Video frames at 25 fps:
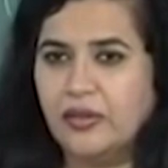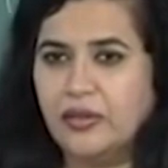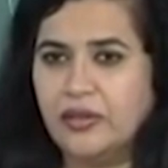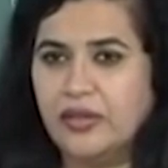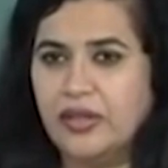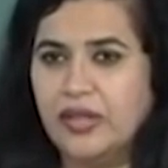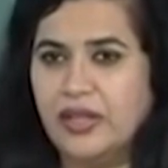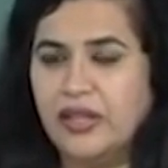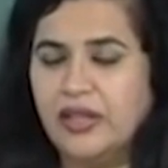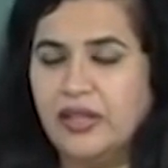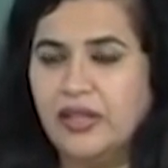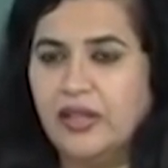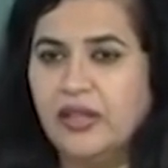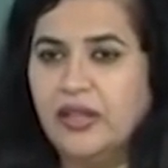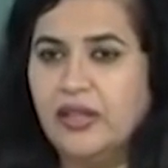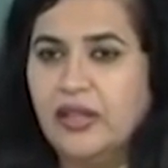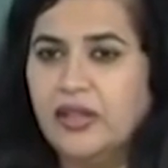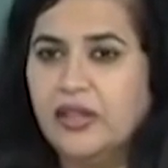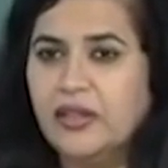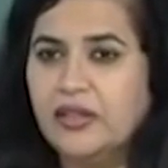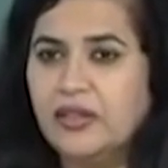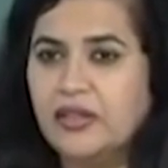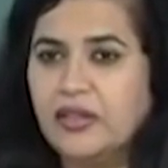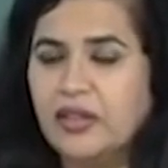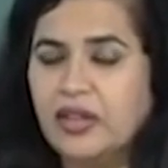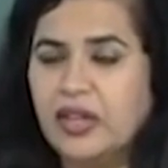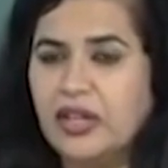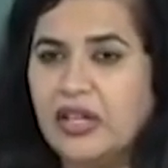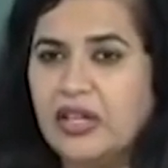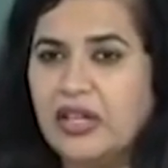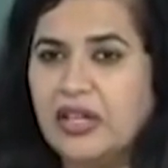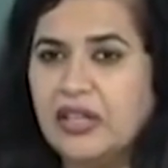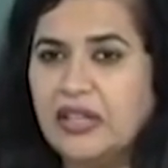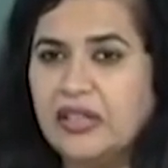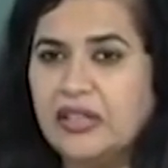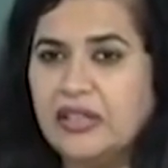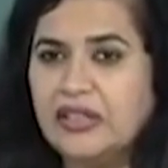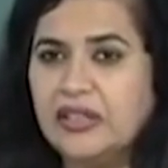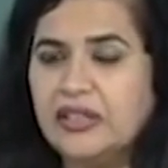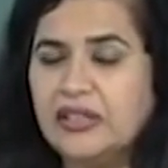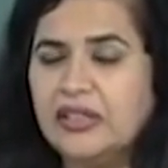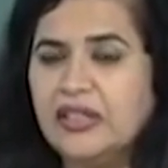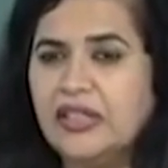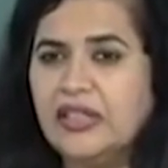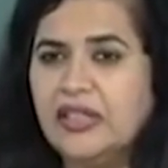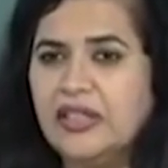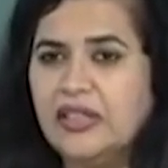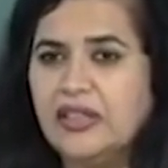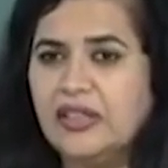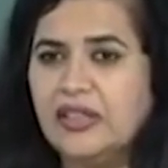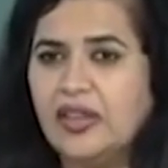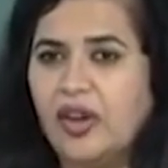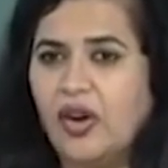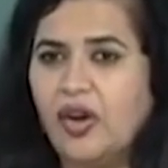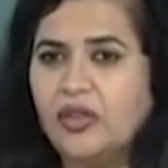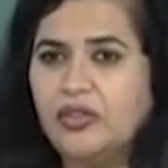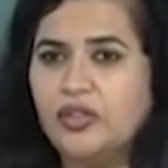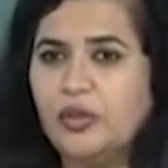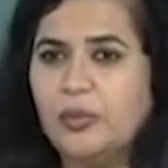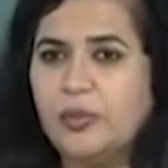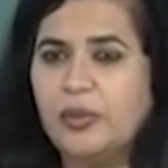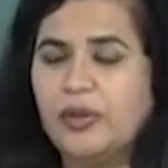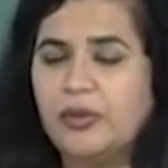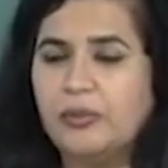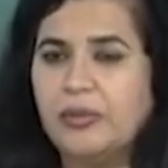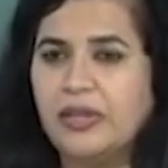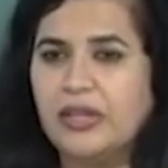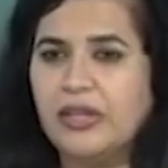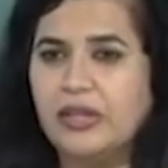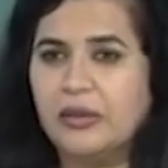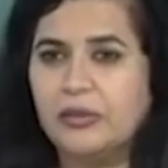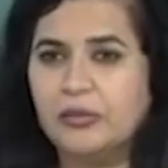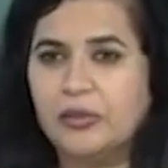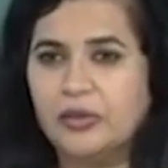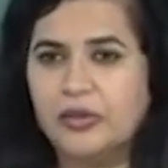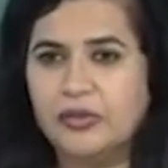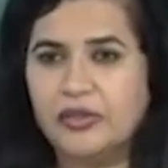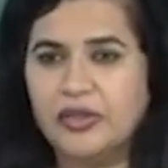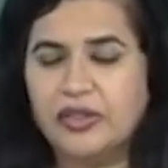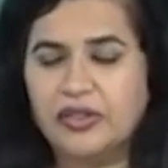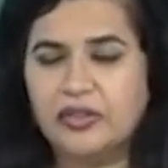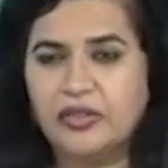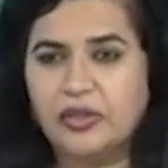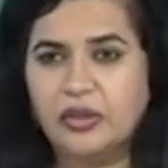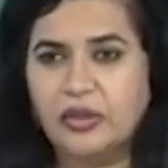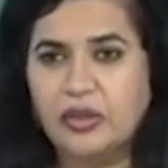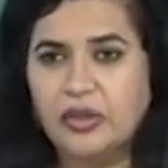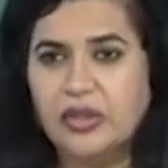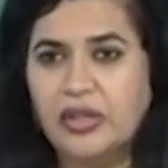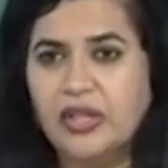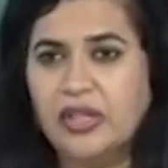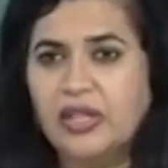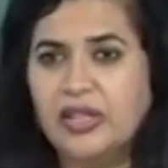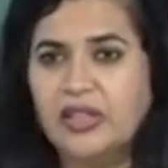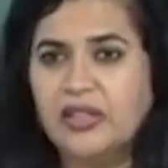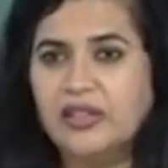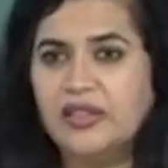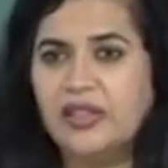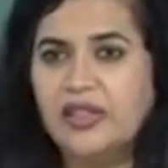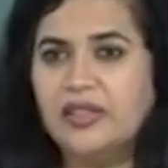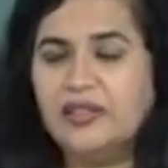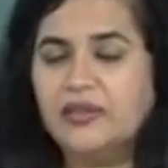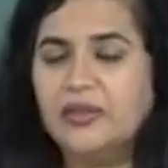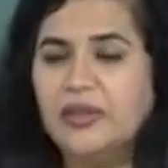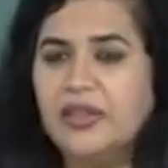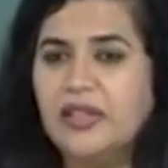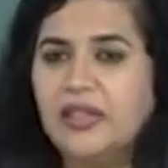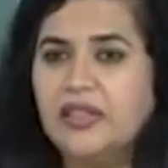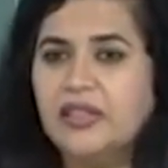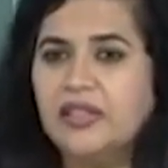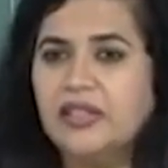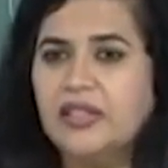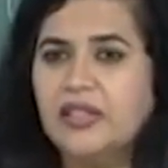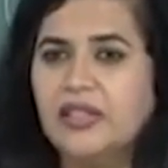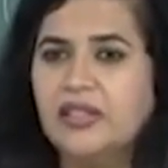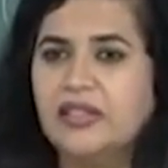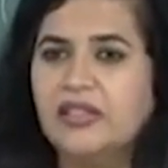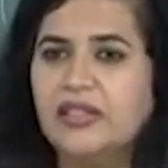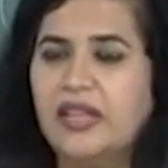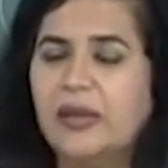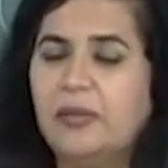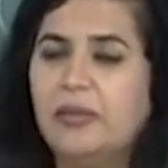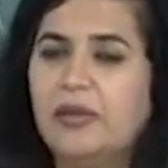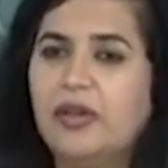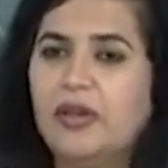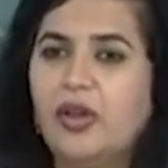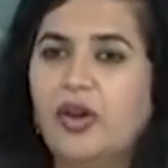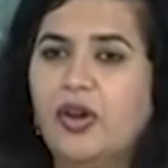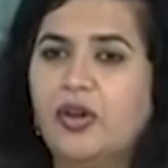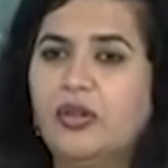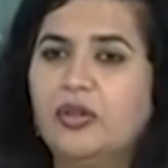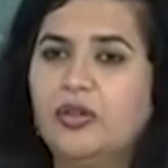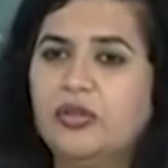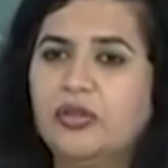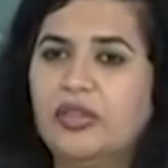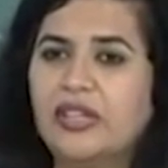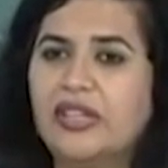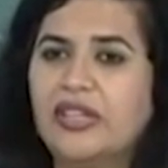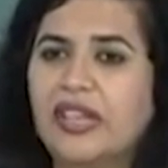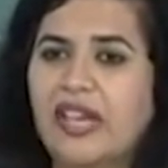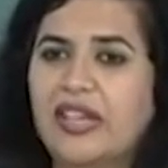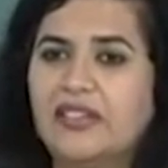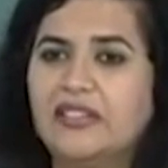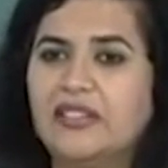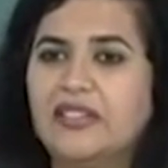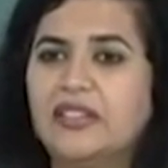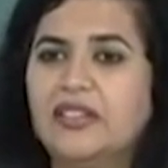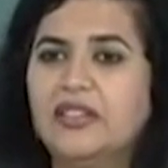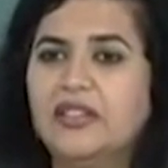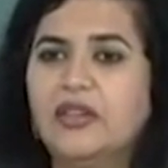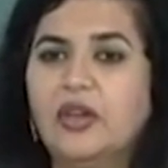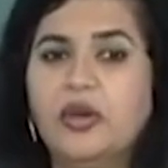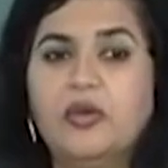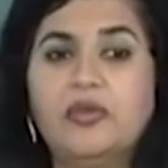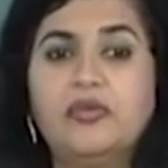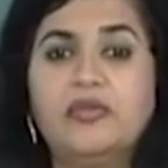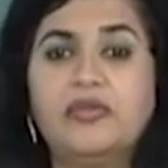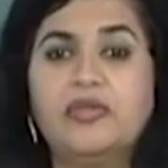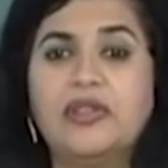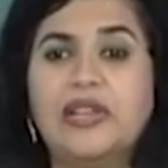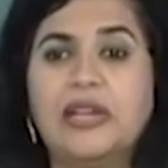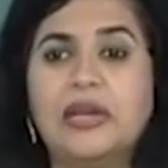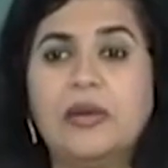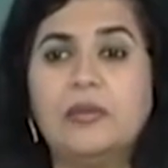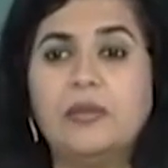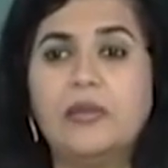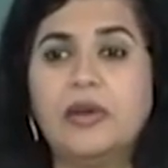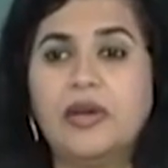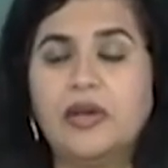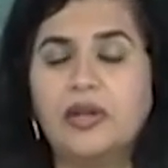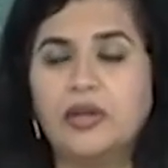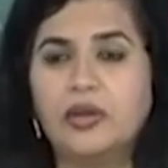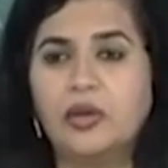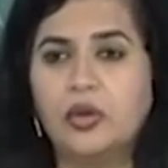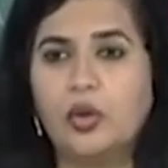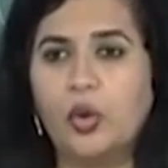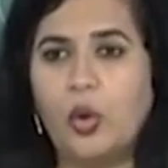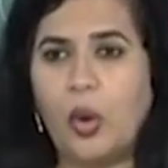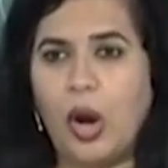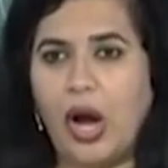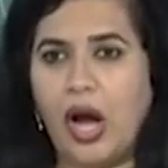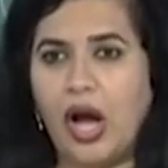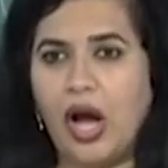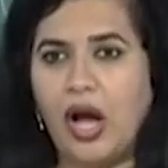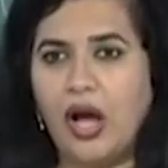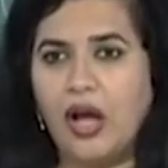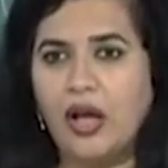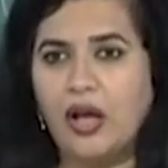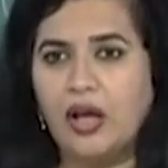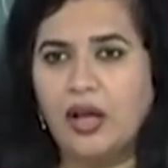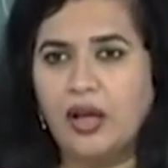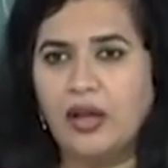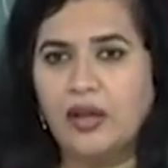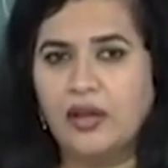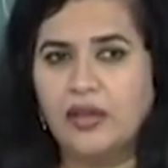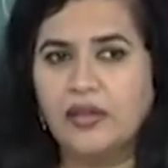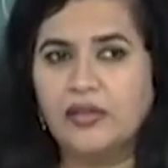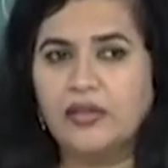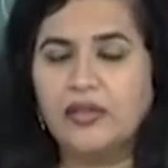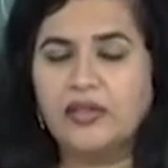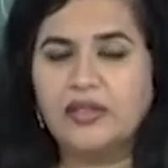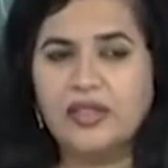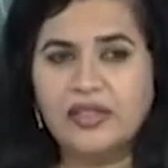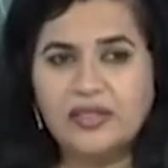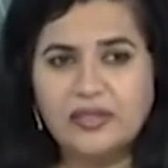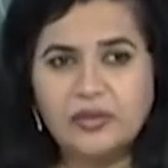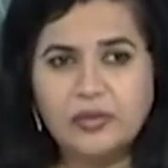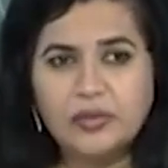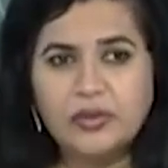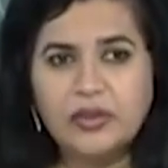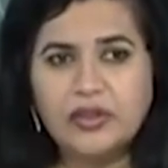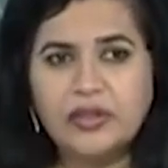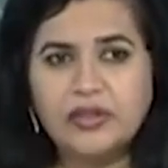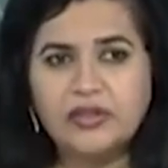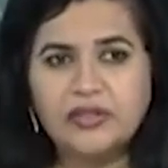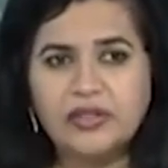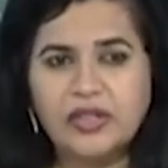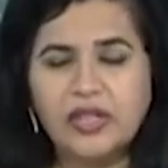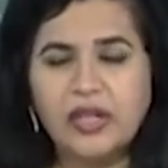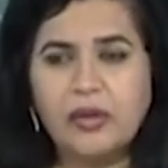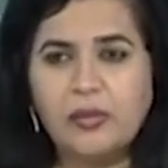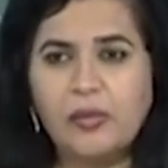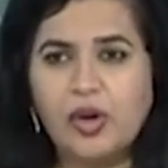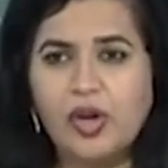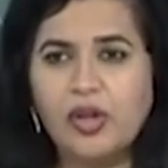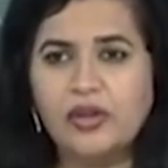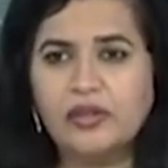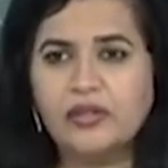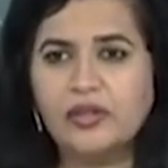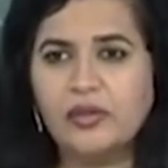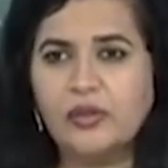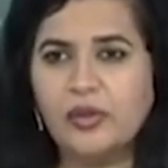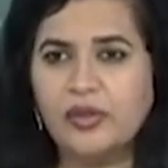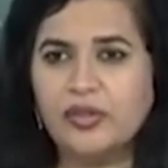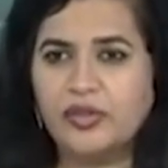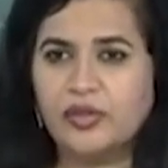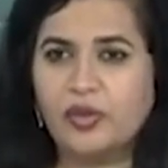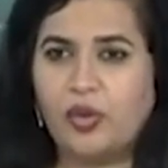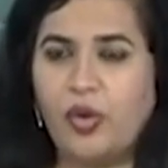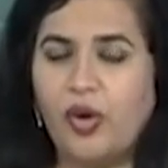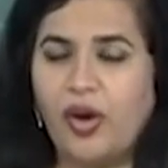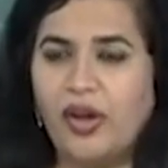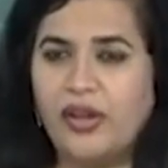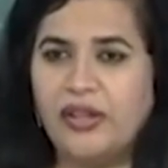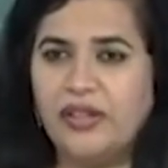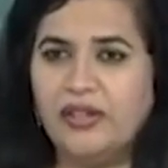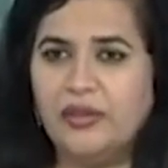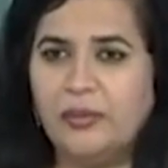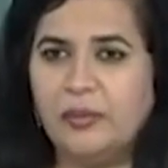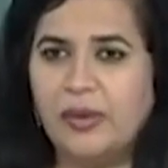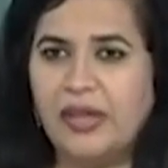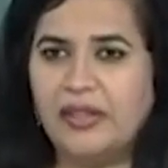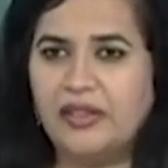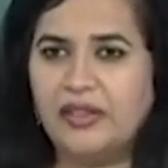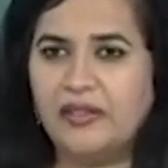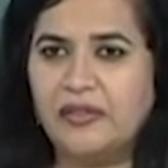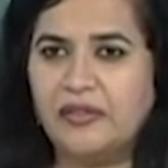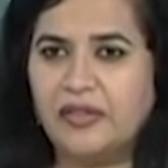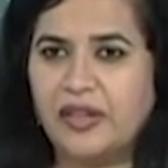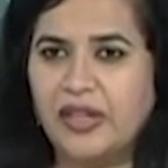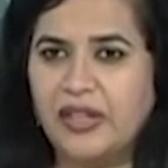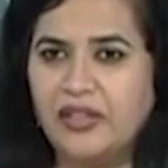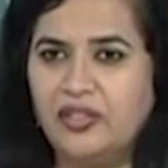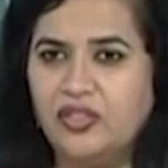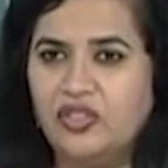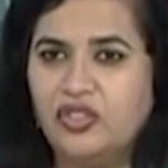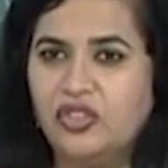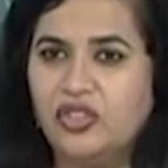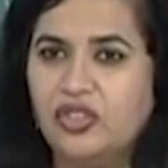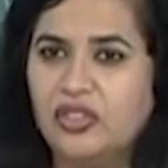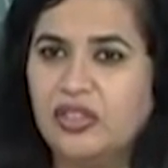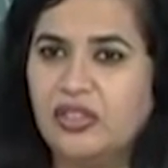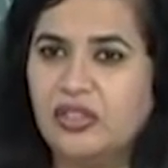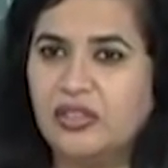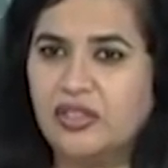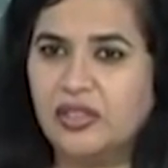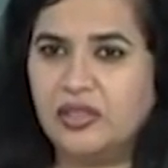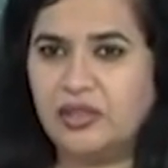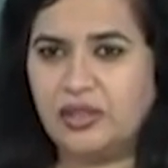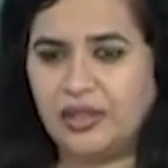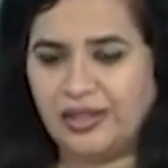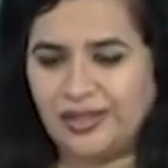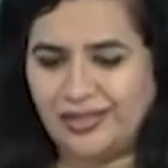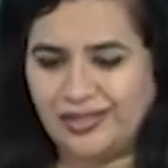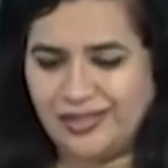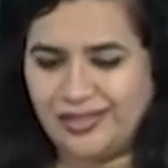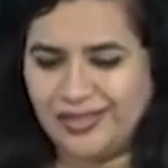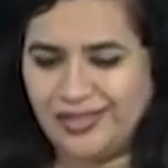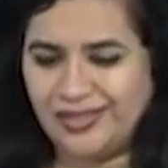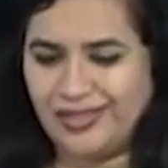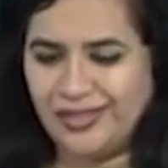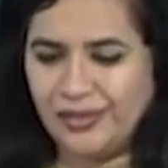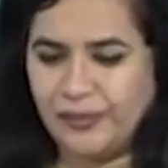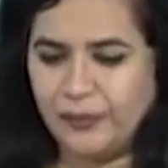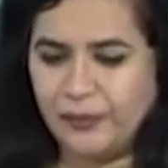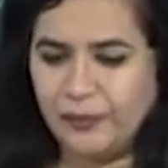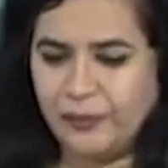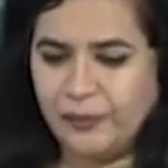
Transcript: Okay. So, uh, the uh, Otto Preminger movies. So, these were, they belong to the category of film noir. So, this uh, term also was coined by the French critics,